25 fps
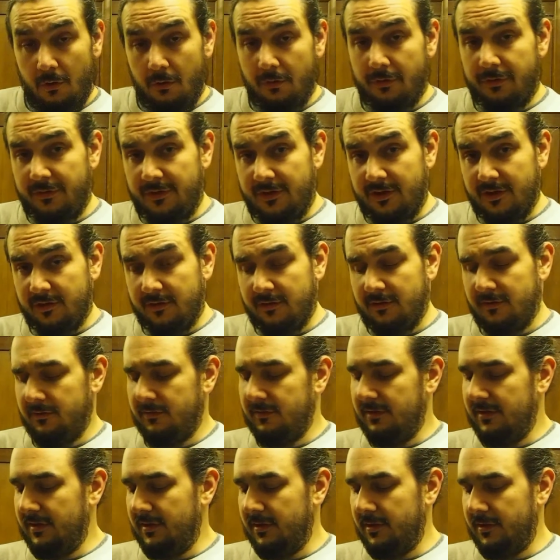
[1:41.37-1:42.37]
thing
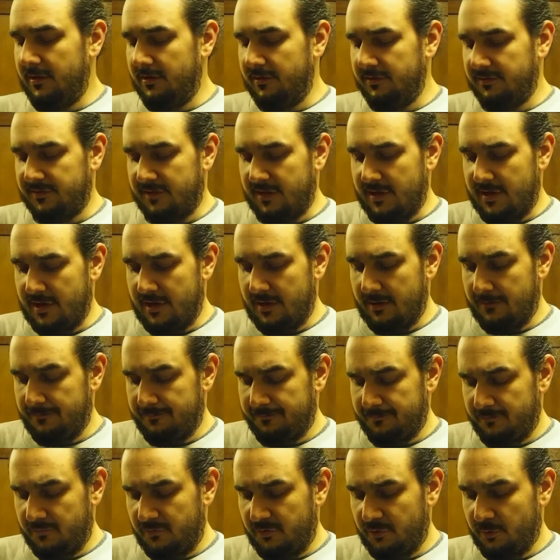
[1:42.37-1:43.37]
is 25% uh,
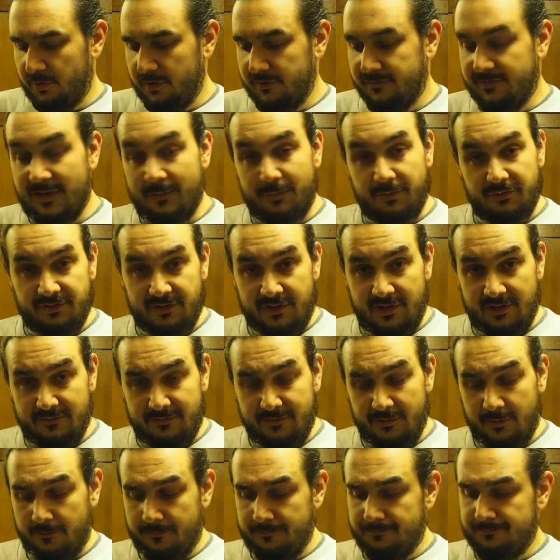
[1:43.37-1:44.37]

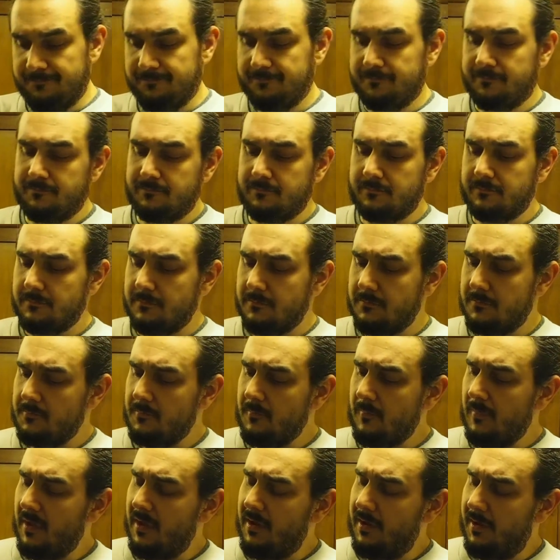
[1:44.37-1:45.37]

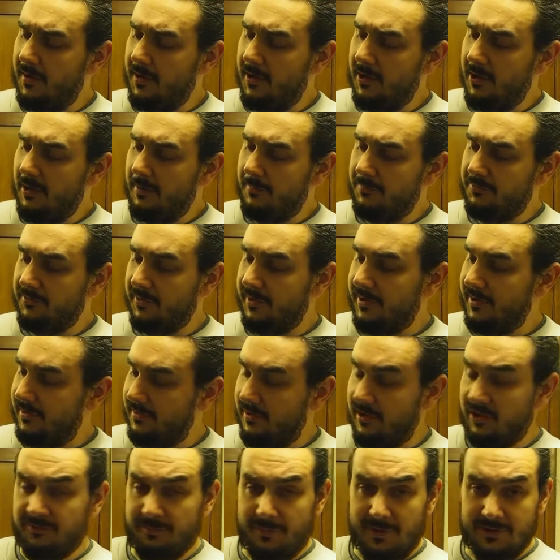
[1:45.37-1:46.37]
infill, um, so I didn't
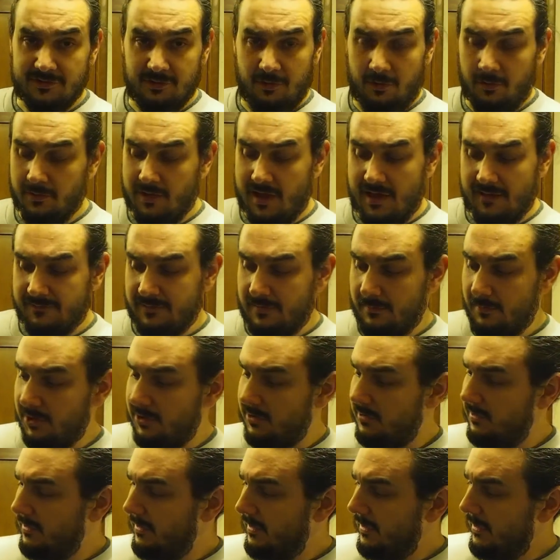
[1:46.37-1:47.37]
expect a whole lot from it,
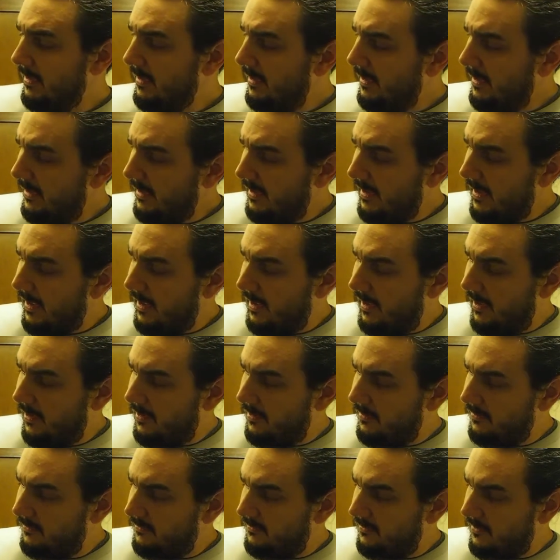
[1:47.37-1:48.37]

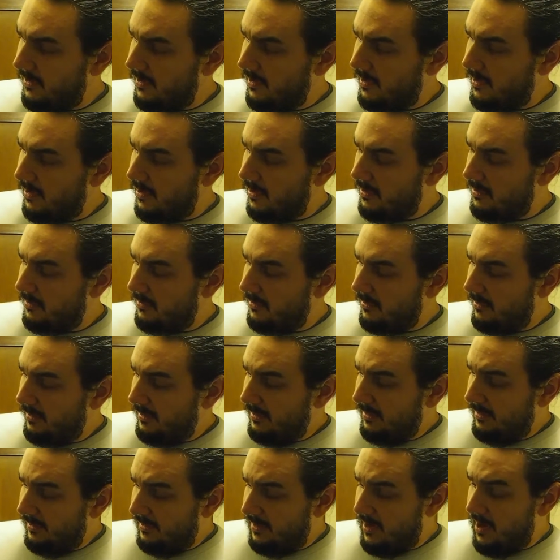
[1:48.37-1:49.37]
and uh,
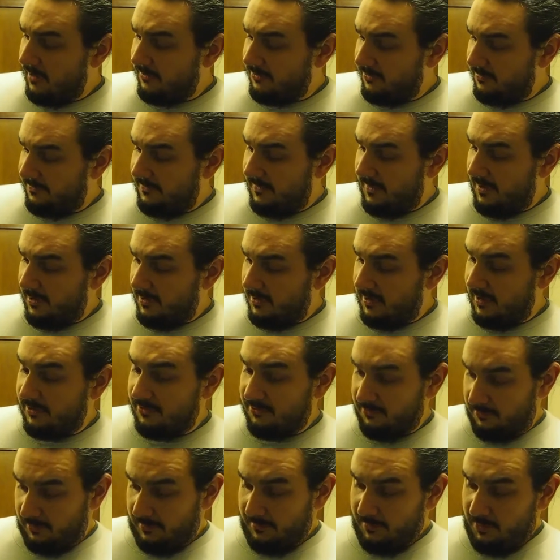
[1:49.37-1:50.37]
it actually fared
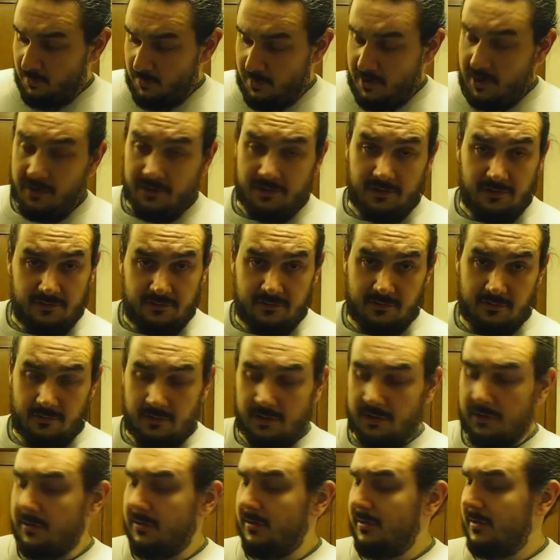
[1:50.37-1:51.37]
extremely well
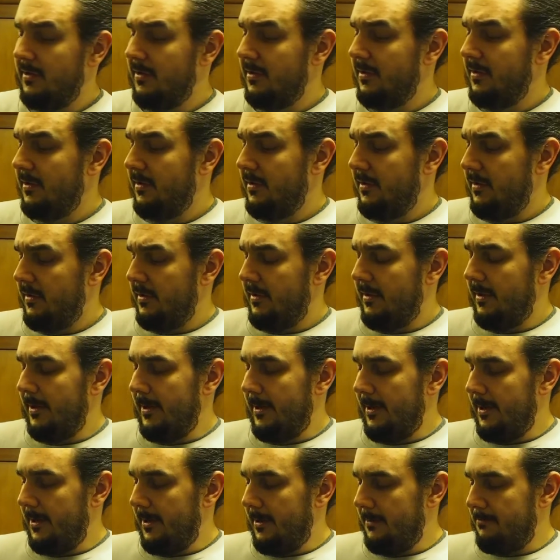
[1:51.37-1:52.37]
considering.
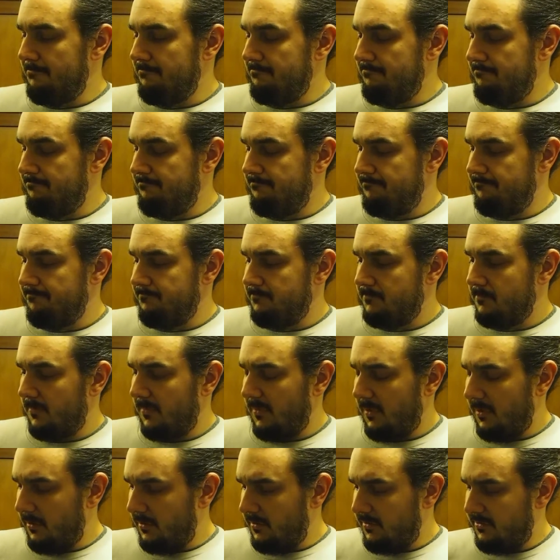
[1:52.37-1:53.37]
Um,
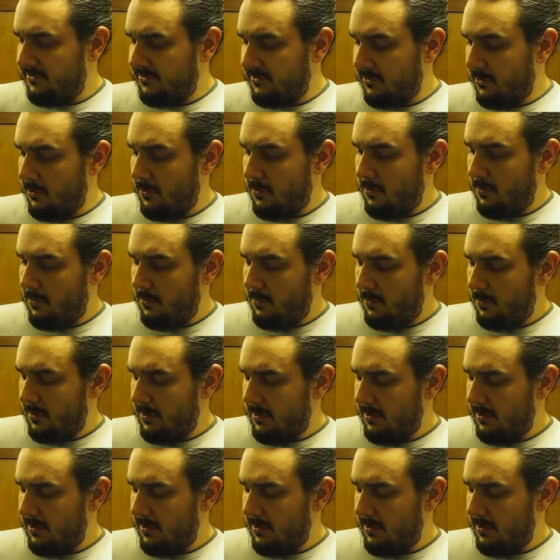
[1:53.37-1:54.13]
so